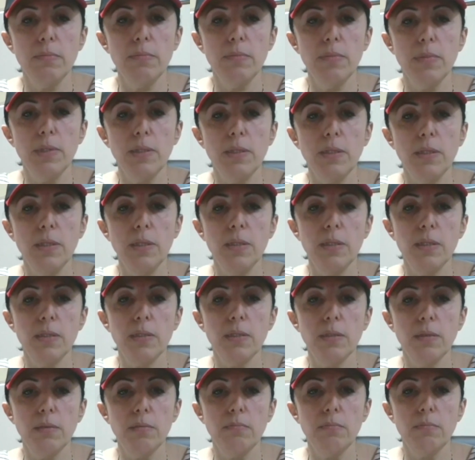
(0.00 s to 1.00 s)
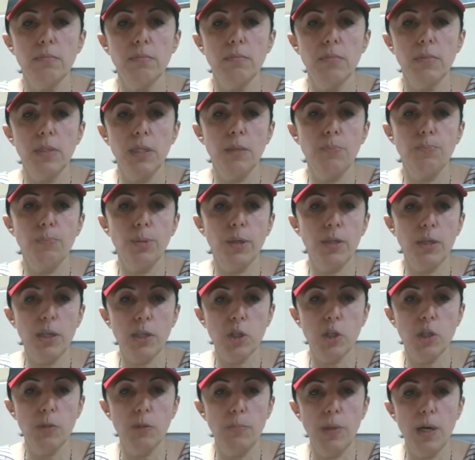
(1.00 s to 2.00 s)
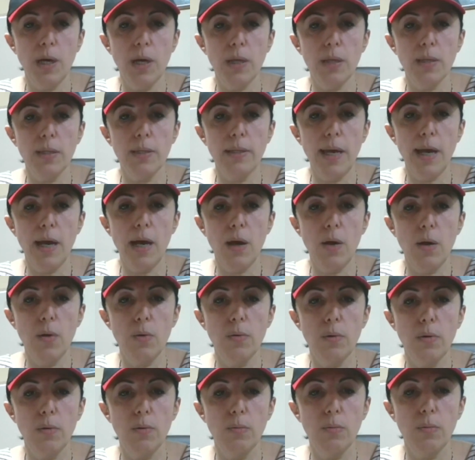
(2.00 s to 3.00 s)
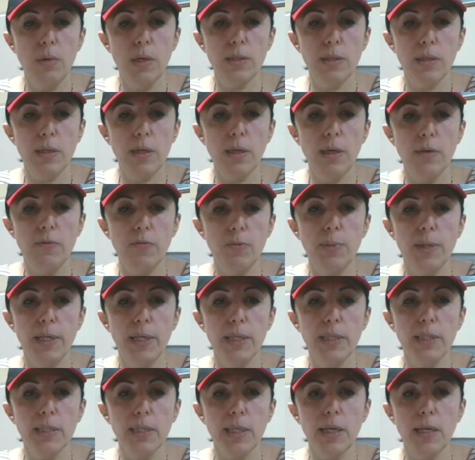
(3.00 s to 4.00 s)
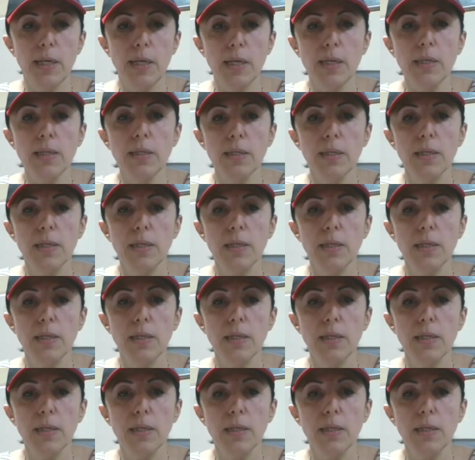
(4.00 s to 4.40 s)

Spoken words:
This is the production model now, what everybody is getting.